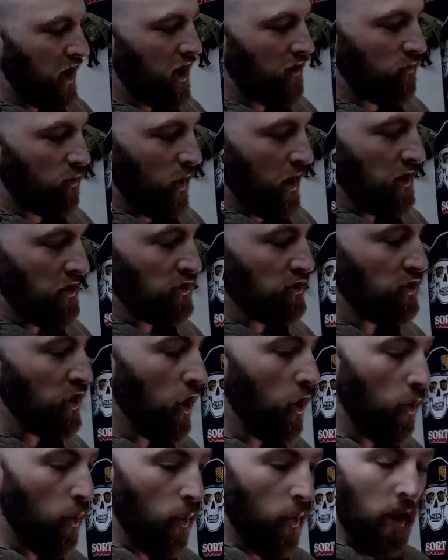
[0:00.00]
off where I
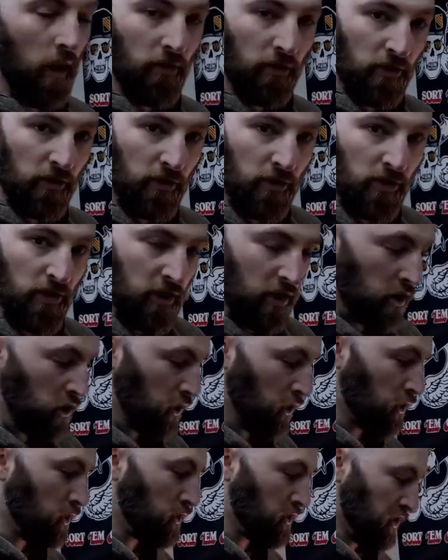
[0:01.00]
don't want the
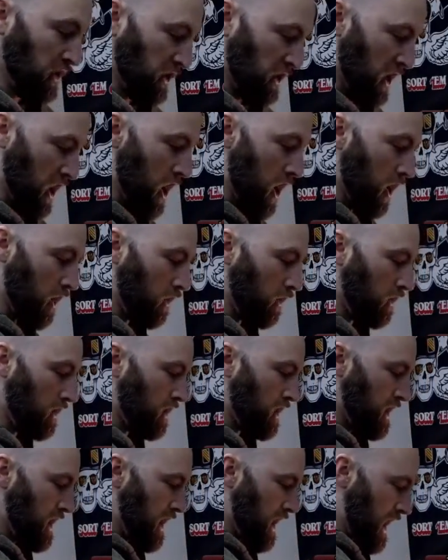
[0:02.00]
glue to go.
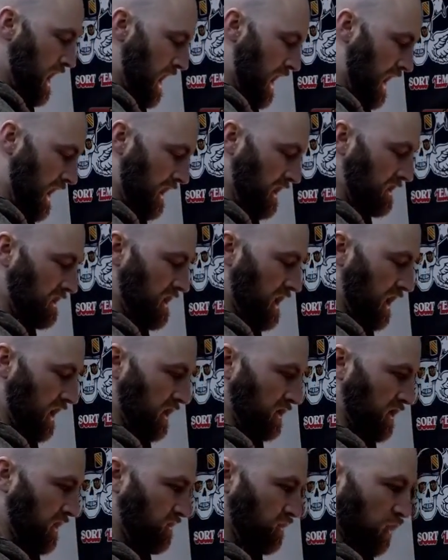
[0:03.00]
And
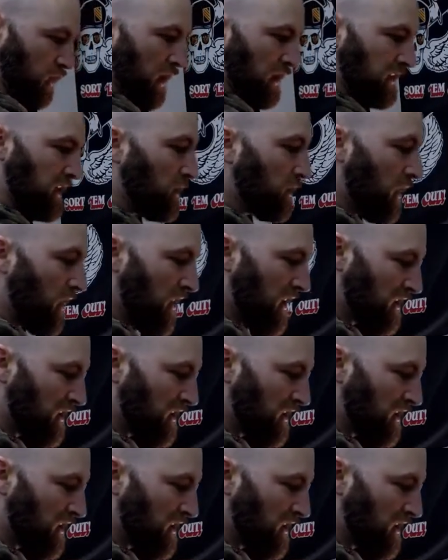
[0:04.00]
because what I did with